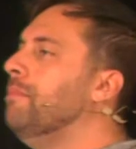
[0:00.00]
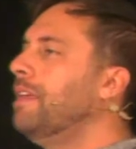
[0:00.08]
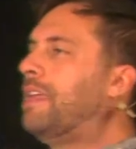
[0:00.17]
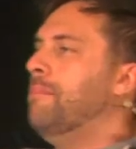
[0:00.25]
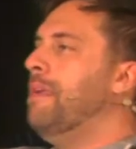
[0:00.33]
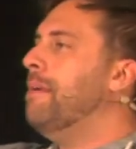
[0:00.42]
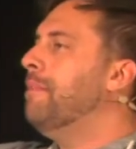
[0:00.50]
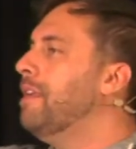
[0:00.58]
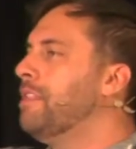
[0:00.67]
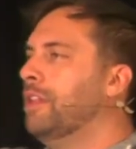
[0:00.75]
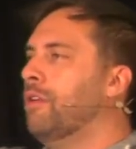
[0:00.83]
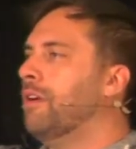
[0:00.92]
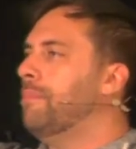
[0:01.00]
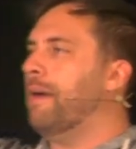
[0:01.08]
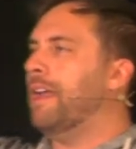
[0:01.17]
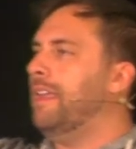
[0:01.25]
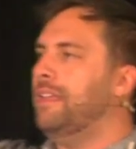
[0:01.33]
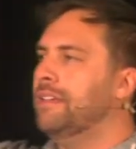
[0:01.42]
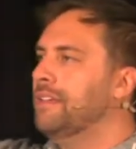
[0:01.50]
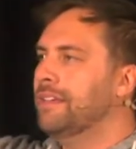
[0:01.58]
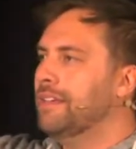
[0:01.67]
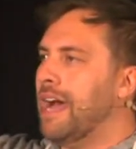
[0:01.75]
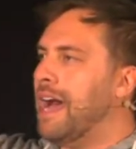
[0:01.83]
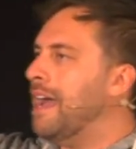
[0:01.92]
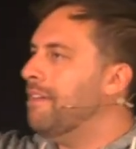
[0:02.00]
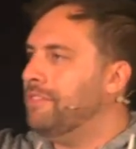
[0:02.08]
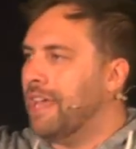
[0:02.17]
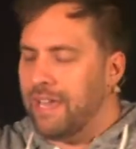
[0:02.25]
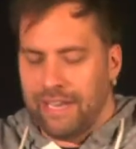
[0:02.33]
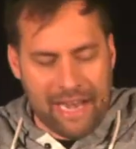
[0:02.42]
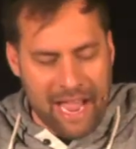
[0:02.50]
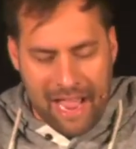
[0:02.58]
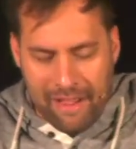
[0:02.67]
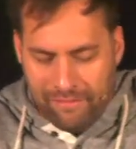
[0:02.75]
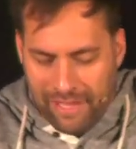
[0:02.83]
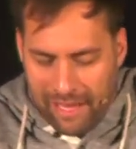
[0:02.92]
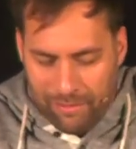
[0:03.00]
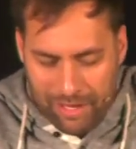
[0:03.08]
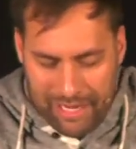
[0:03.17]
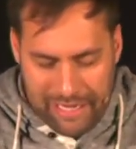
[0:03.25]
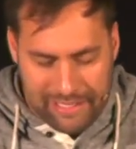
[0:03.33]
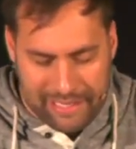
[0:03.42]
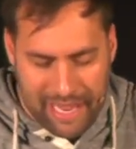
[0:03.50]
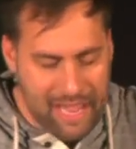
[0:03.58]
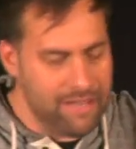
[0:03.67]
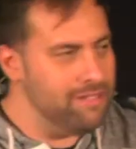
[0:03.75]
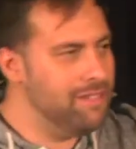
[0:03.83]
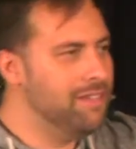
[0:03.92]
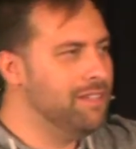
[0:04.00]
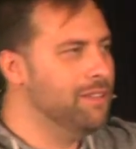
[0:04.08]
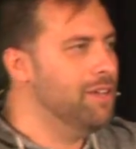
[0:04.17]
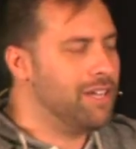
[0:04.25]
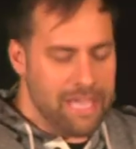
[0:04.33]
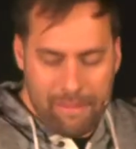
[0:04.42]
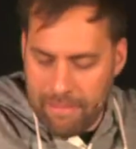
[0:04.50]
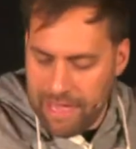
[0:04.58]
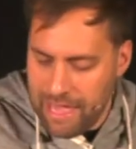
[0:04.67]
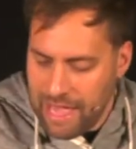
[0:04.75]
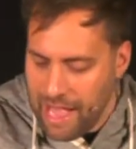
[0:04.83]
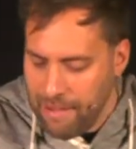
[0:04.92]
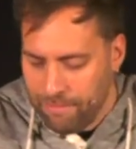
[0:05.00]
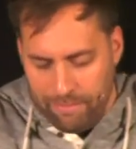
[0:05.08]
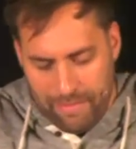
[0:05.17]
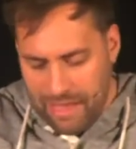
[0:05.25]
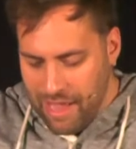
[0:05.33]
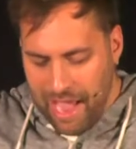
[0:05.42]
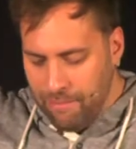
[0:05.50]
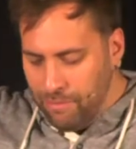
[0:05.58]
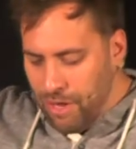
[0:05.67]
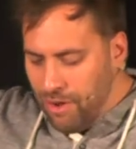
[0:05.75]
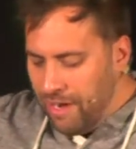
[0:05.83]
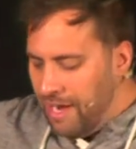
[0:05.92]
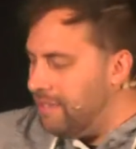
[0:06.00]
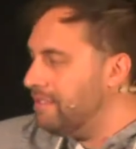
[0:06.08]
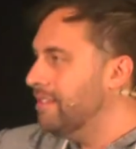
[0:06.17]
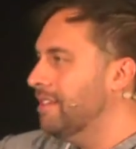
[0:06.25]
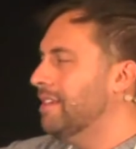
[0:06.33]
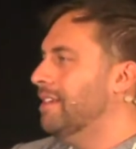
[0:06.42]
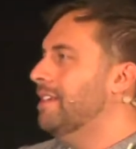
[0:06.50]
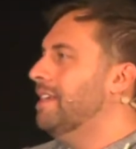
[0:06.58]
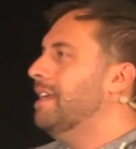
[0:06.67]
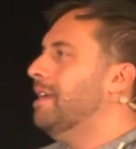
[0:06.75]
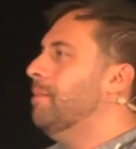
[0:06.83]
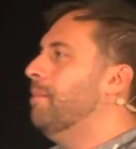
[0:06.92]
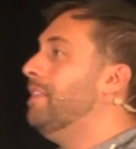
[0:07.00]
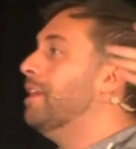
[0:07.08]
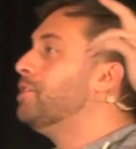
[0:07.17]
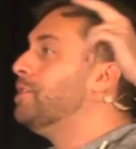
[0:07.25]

commandment of the Lord, buddy. I've done it. I've done what he said. Look at me. I'm doing it. But there's a